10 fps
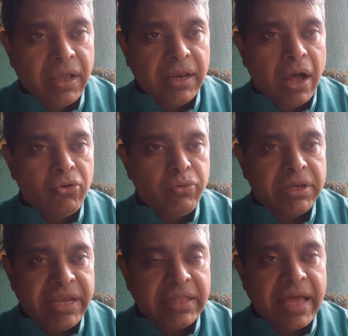And how do
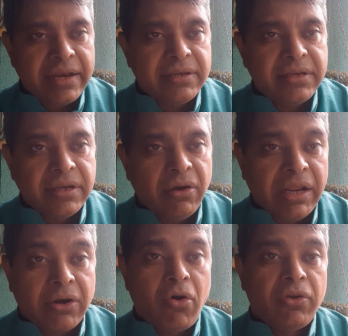we take that all
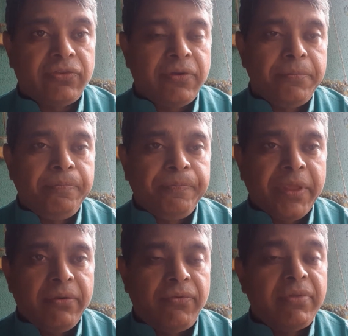across
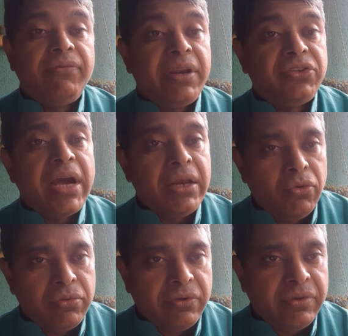from the very
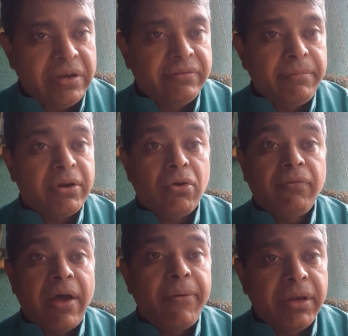childhood? So it is a matter
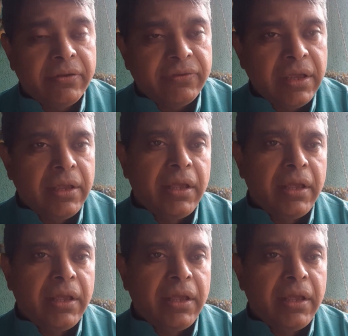of awareness.